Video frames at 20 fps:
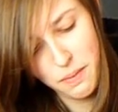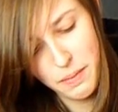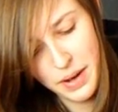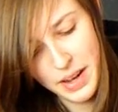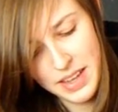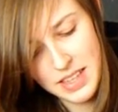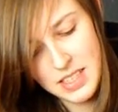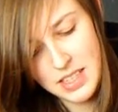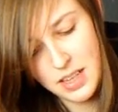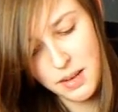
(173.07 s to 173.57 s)

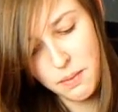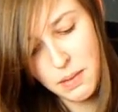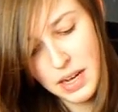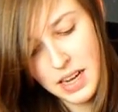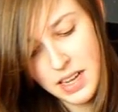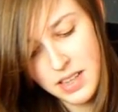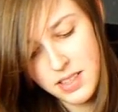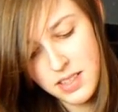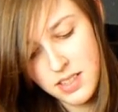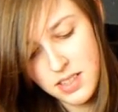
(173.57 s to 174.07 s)
But as time
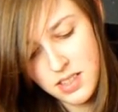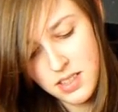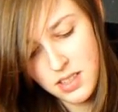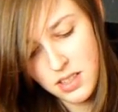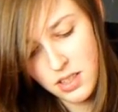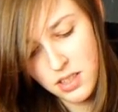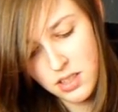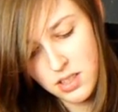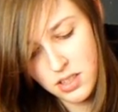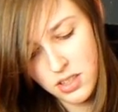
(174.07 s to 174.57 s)
passes,
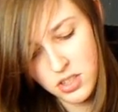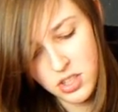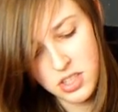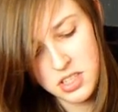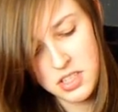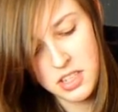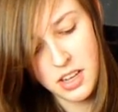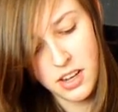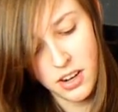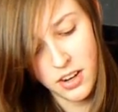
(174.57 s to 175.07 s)
it's such
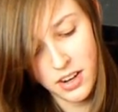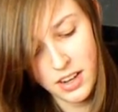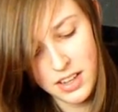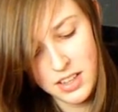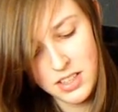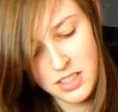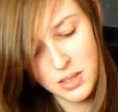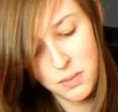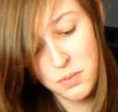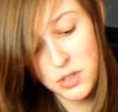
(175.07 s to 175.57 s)
a scare,
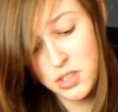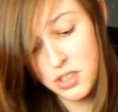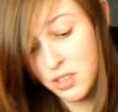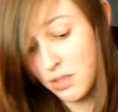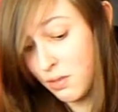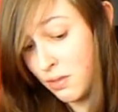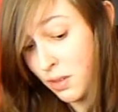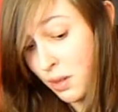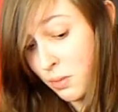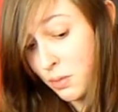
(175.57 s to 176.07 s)
it seems
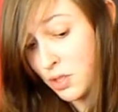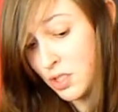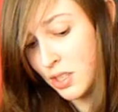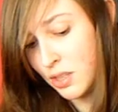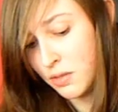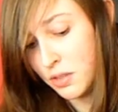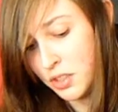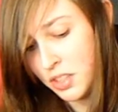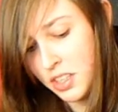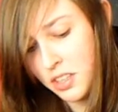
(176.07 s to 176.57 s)
as if I was
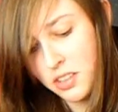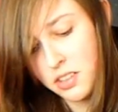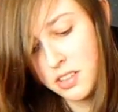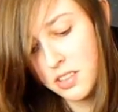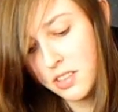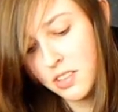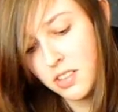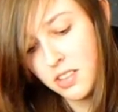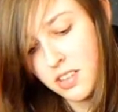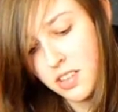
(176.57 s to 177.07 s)
never there.